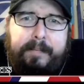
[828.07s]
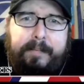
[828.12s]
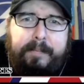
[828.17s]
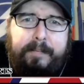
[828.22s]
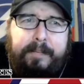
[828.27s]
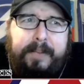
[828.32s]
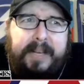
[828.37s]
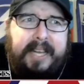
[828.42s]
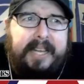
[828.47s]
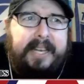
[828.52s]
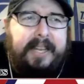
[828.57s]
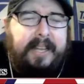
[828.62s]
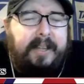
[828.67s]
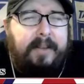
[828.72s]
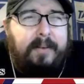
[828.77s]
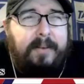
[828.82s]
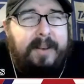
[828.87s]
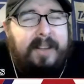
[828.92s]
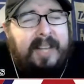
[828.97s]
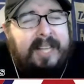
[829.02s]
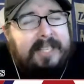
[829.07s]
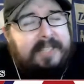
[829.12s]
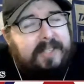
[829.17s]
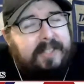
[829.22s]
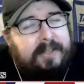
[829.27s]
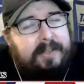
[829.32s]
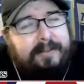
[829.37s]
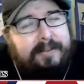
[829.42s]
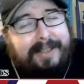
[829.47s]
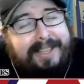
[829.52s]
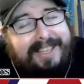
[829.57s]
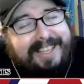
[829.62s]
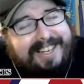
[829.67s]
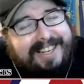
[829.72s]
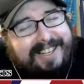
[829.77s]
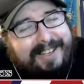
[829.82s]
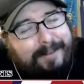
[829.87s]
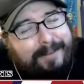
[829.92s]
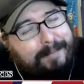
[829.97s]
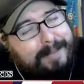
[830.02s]
But it would also, you
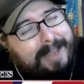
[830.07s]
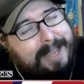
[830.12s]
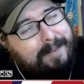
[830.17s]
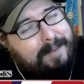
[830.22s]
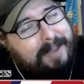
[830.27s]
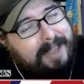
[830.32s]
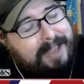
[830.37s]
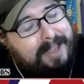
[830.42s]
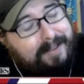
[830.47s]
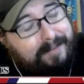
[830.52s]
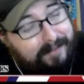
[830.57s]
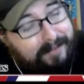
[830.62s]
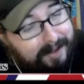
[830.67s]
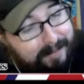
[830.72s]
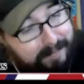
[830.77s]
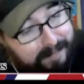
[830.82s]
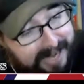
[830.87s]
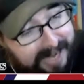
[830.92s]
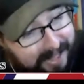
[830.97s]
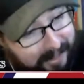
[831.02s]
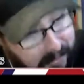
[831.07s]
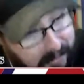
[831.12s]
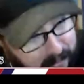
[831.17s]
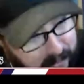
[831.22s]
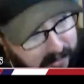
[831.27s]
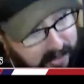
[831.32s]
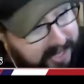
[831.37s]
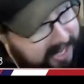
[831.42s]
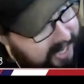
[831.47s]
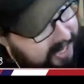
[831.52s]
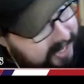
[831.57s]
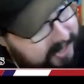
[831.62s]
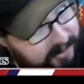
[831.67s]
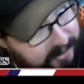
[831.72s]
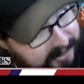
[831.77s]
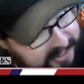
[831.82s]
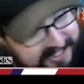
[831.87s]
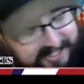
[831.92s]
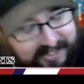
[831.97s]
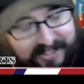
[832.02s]
know, maybe if Finn Balor won, you
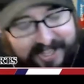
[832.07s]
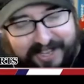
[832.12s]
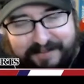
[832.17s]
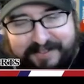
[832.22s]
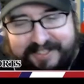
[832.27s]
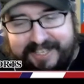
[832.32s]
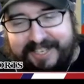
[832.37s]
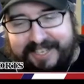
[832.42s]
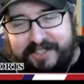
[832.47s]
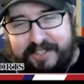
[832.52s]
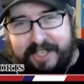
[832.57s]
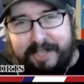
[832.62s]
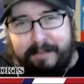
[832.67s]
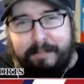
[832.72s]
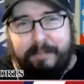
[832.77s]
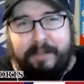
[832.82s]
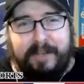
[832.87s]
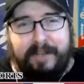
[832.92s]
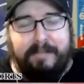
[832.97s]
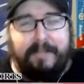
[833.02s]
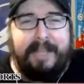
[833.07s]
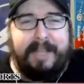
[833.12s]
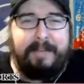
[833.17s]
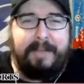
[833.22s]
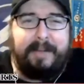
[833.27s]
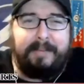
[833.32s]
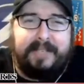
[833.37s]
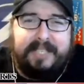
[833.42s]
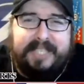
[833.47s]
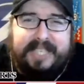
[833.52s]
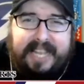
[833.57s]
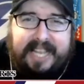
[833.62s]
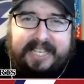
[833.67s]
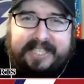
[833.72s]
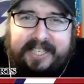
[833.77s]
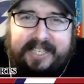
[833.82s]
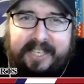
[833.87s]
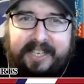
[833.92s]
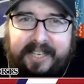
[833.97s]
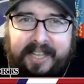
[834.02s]
could still have tension, but maybe I'm just
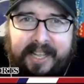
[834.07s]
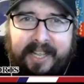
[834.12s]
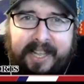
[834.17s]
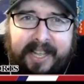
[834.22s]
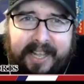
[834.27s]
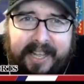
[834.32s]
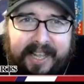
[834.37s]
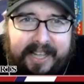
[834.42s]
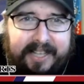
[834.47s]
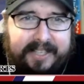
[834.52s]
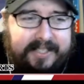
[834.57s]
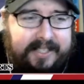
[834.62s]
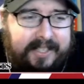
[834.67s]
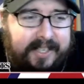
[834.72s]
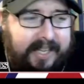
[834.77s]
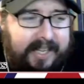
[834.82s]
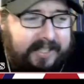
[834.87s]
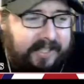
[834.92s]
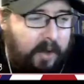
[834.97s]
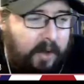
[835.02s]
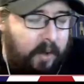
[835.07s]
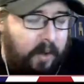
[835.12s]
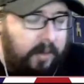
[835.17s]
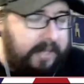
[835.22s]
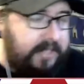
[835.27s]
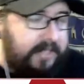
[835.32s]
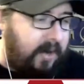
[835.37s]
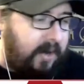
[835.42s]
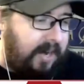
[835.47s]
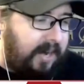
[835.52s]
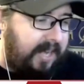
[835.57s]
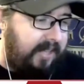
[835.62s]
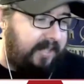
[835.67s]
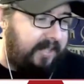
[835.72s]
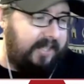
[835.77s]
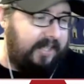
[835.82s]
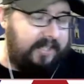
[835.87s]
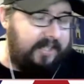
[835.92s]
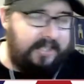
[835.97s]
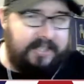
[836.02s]
asking, as as Golden Star
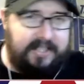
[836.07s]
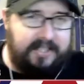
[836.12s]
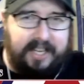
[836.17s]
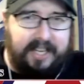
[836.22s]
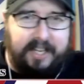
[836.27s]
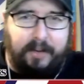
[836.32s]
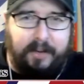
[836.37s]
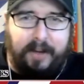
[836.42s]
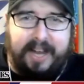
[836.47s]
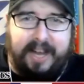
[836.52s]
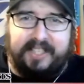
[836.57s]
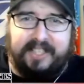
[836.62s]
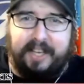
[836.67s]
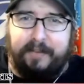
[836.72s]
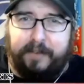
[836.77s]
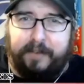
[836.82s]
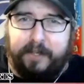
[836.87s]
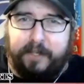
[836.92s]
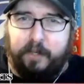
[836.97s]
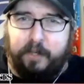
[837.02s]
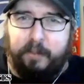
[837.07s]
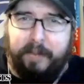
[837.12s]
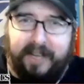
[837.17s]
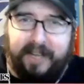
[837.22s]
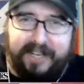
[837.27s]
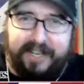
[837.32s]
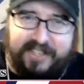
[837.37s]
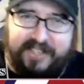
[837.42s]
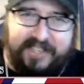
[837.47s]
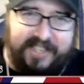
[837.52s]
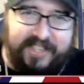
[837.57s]
Alex likes to say, you're asking for too much.